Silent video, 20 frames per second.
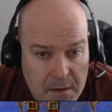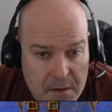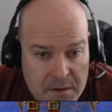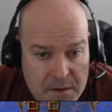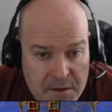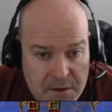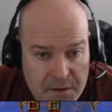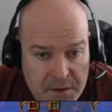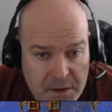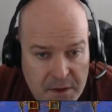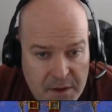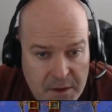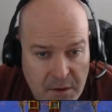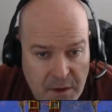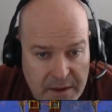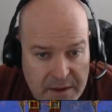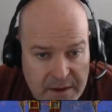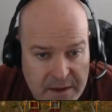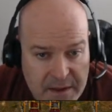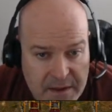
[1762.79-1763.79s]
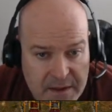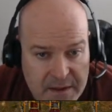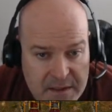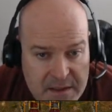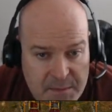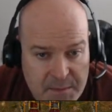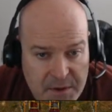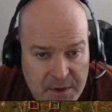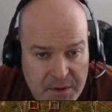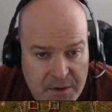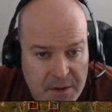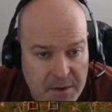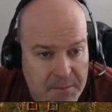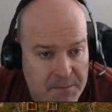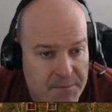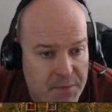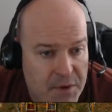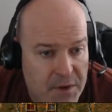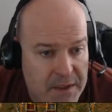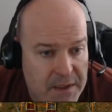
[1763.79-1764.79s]
So you're going to go like this, but you're going
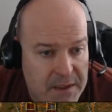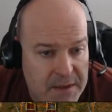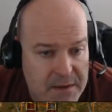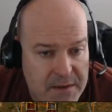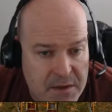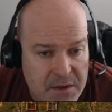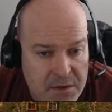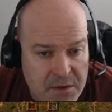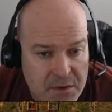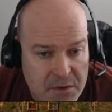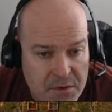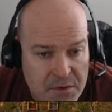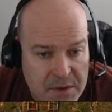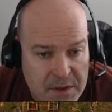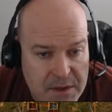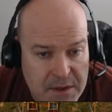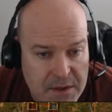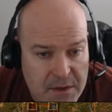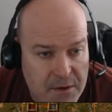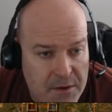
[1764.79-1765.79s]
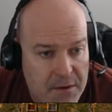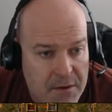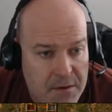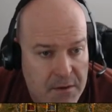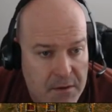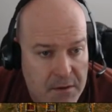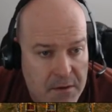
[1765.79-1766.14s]
to put it to here.